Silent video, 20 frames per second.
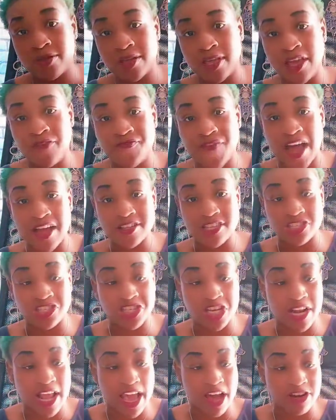He found this
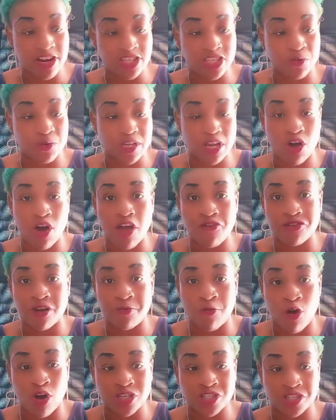shit out that she went to go have an
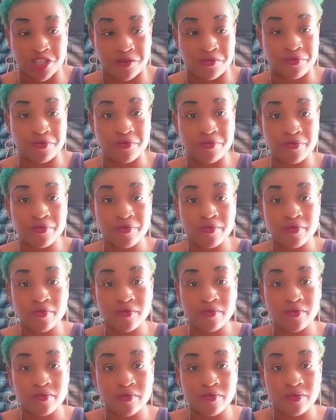abortion.
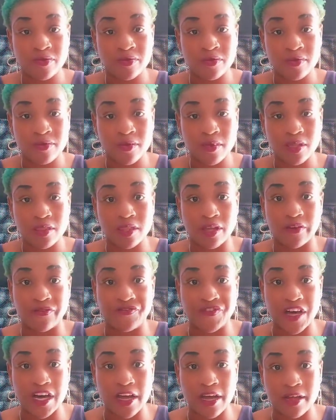The
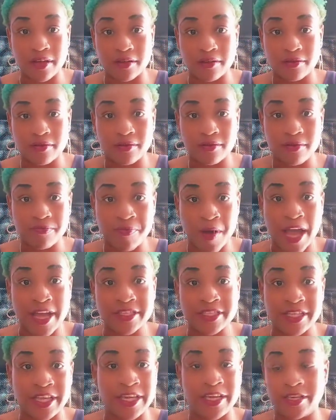fuck?
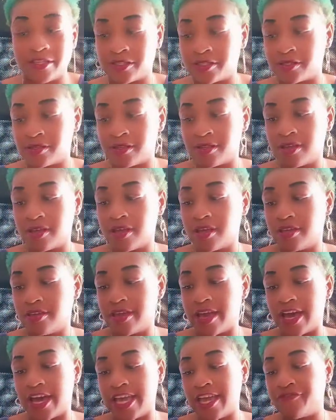Pisces?
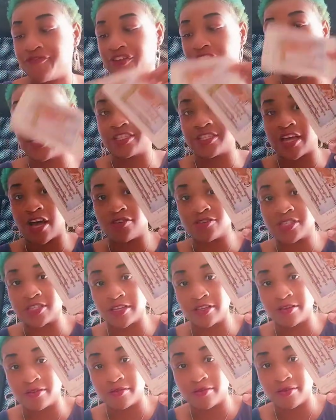Yeah, he felt
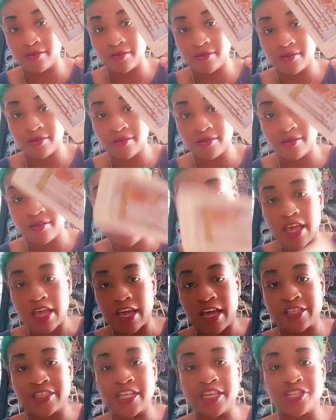exhausted.
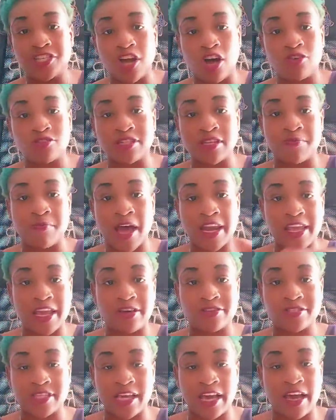Because he chose somebody
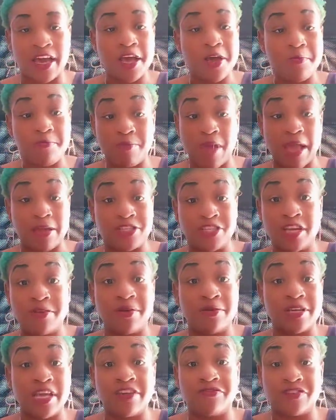else. Yeah, man, she,
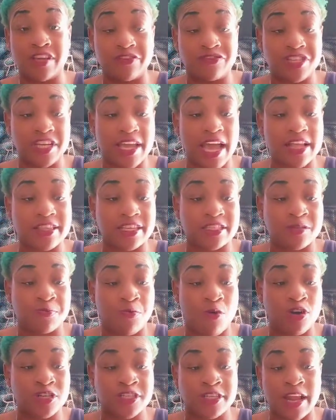if, if she got this
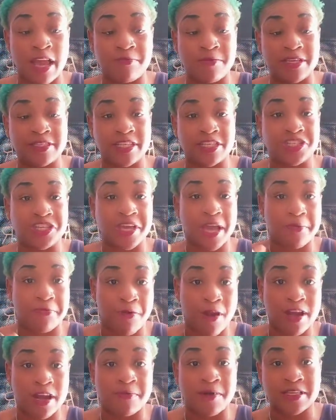abortion, that means that she got
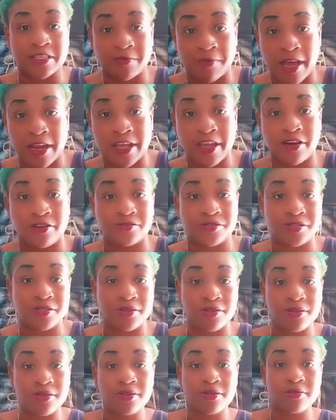pregnant by somebody else.
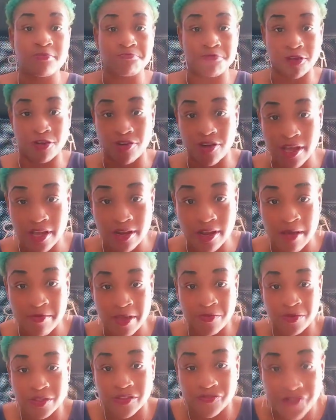Period. I
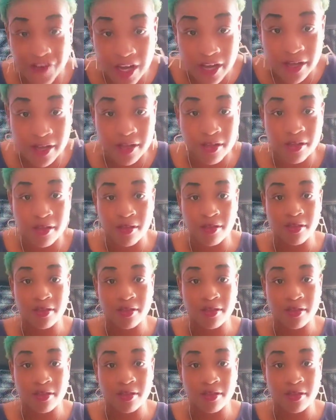mean, what the fuck?